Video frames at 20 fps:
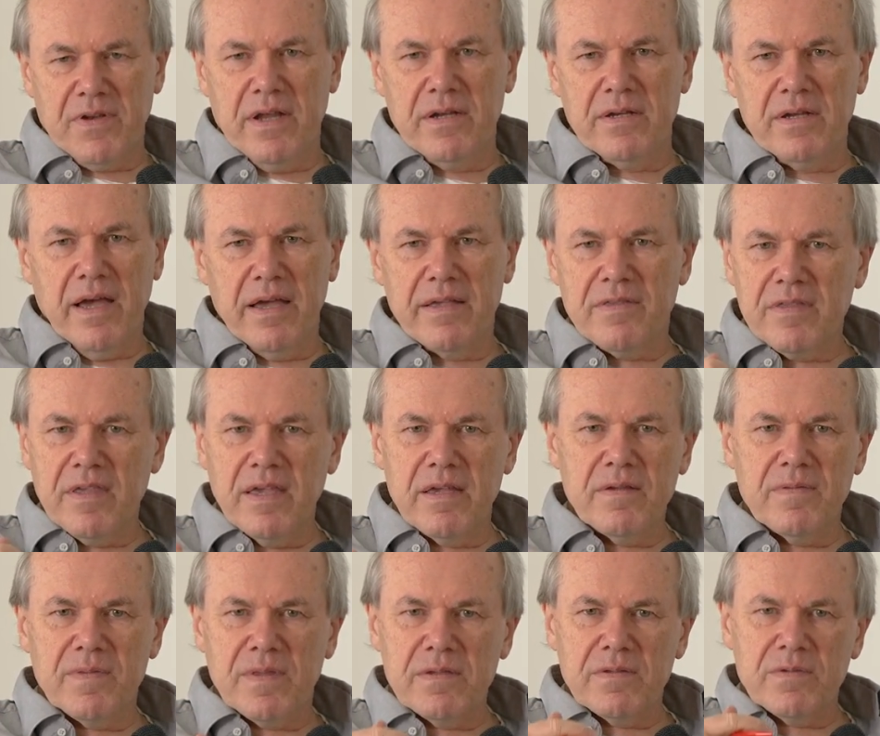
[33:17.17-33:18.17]
And I
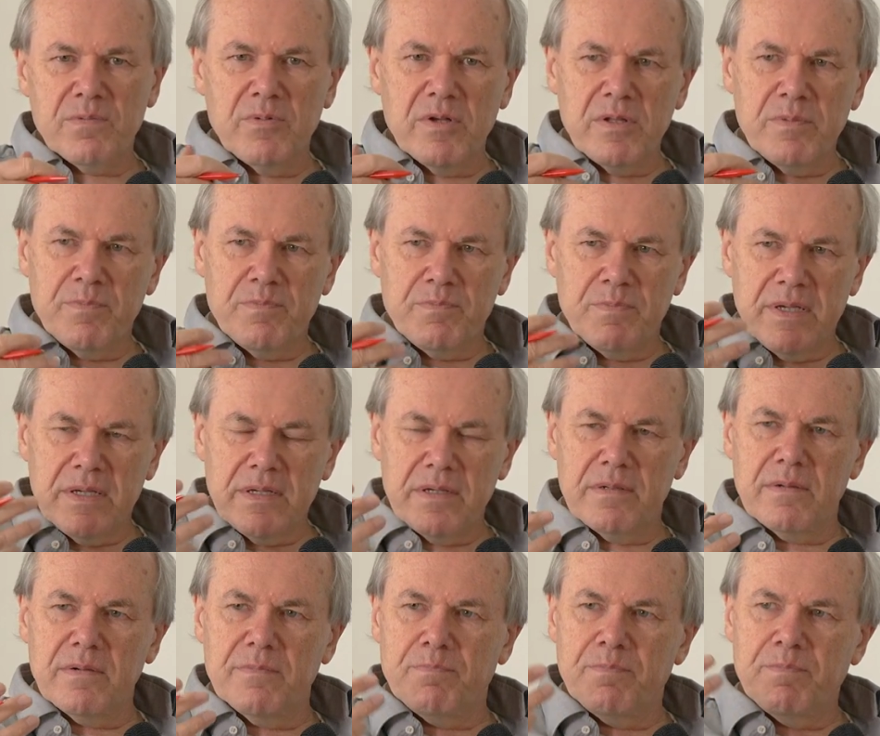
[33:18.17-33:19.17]
think this will
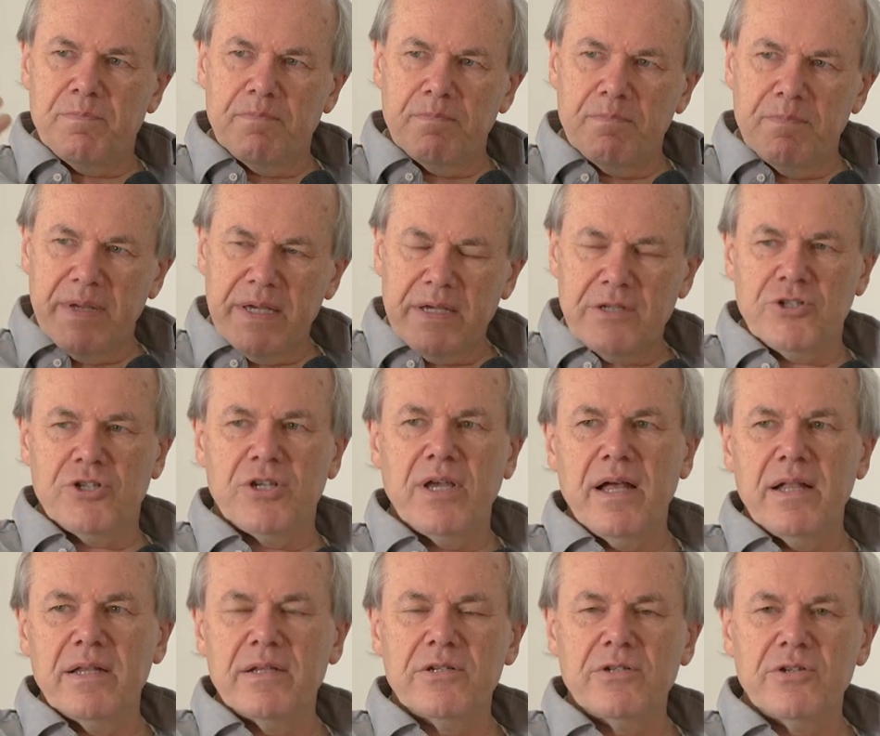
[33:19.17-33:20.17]
be a big
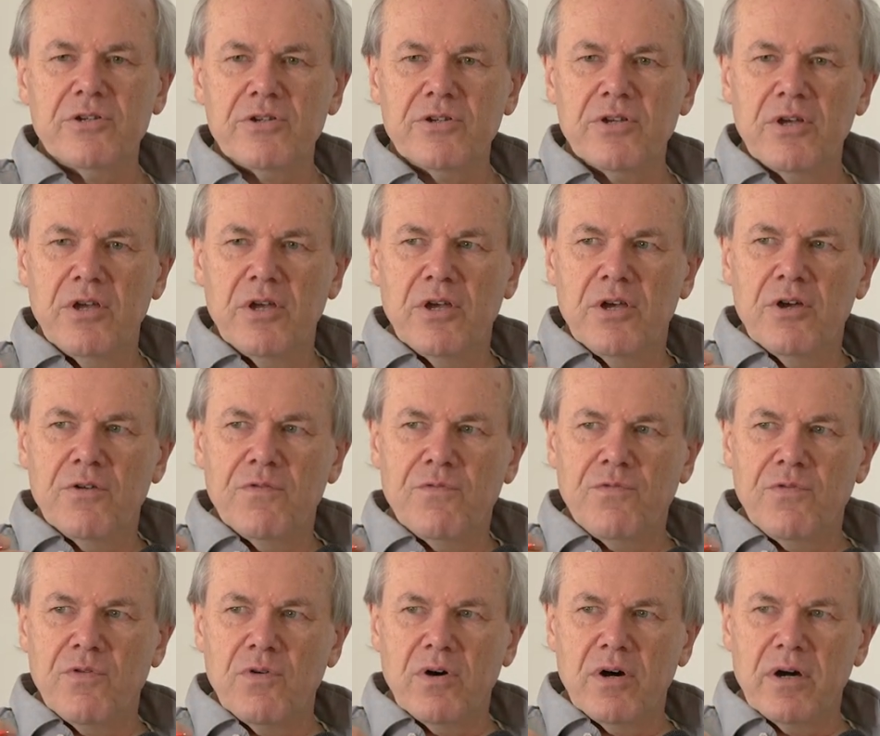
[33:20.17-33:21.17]
challenge
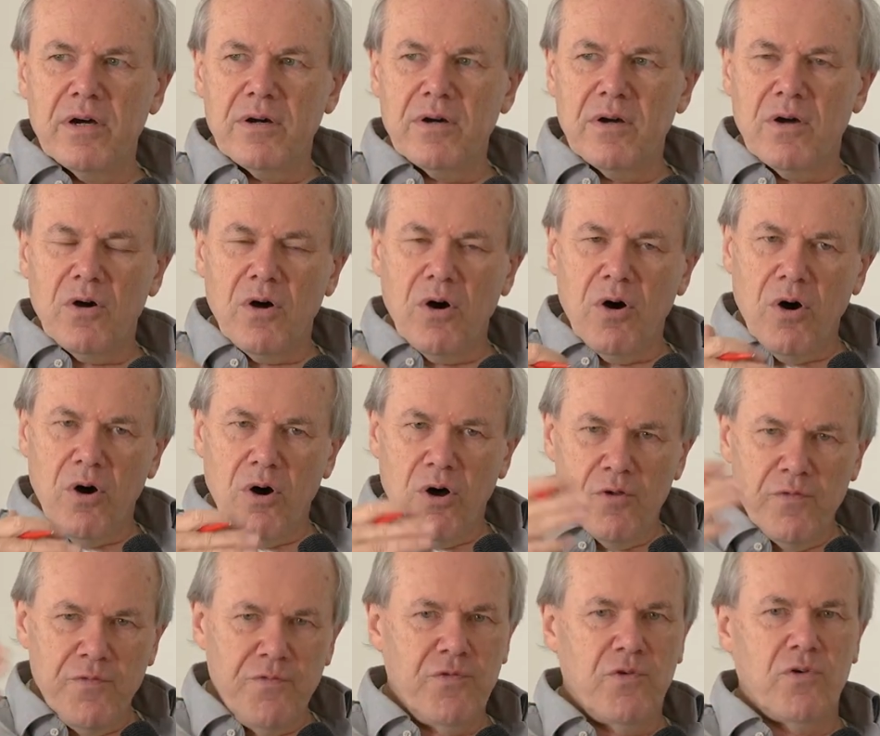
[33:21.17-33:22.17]
for
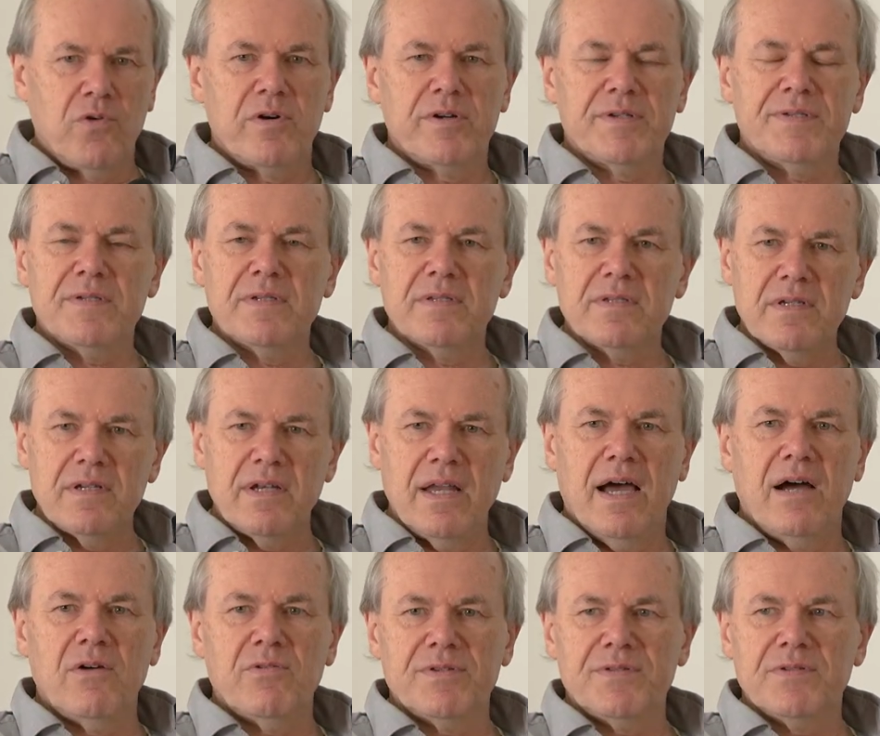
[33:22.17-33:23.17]
all forces in
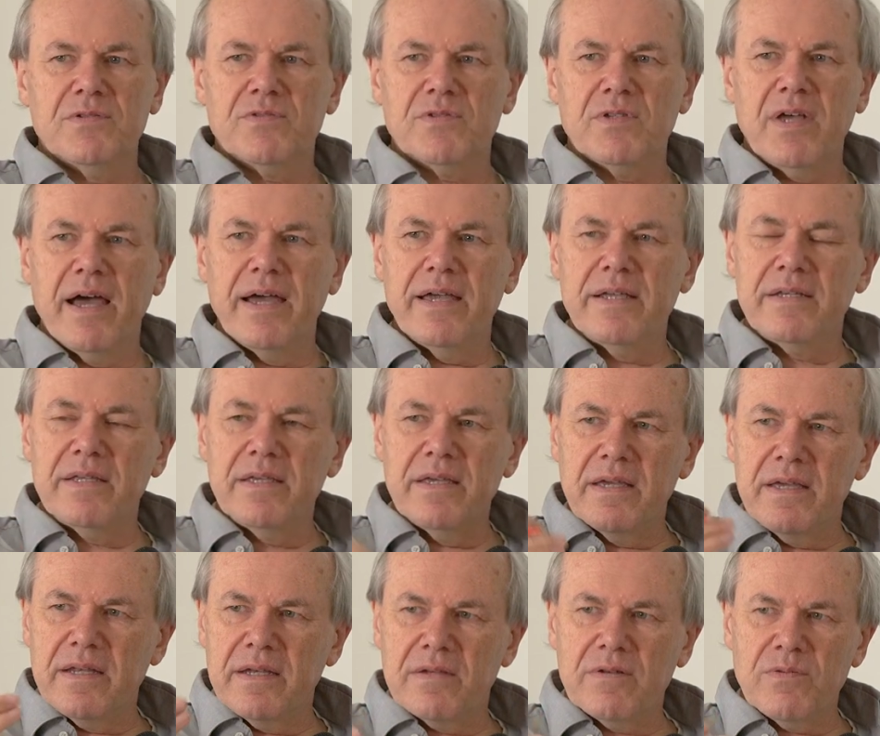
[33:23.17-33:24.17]
our
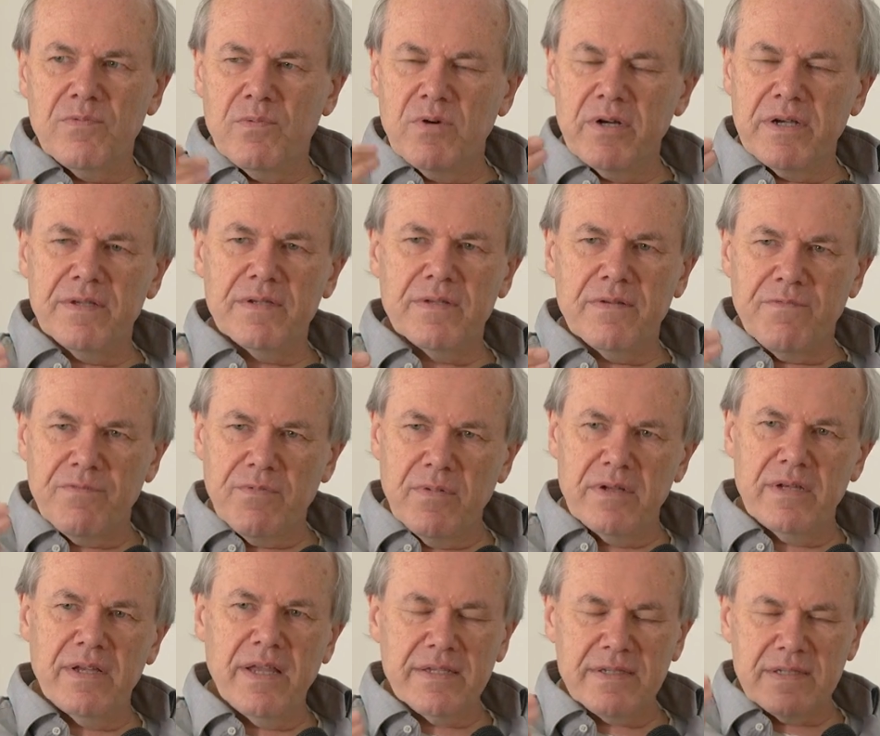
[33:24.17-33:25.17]
society, and what is
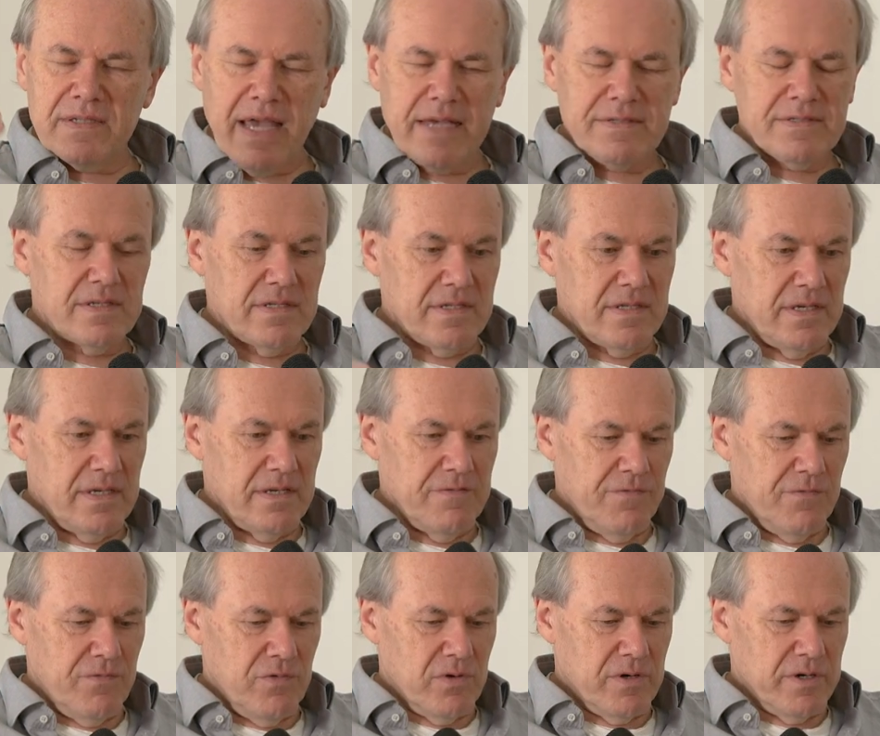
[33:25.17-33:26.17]
a necessity
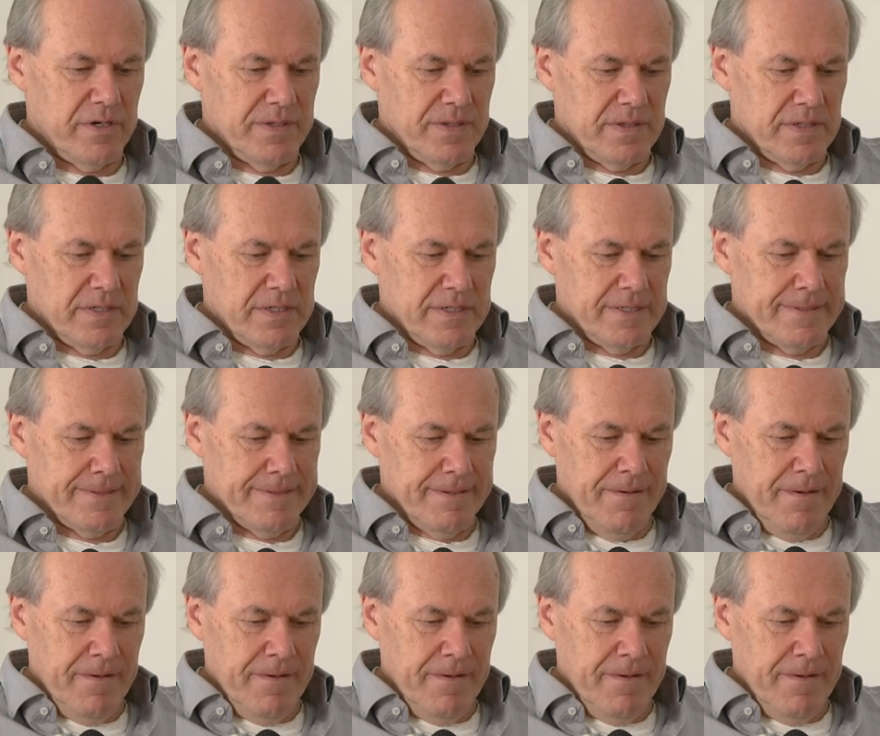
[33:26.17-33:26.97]
for the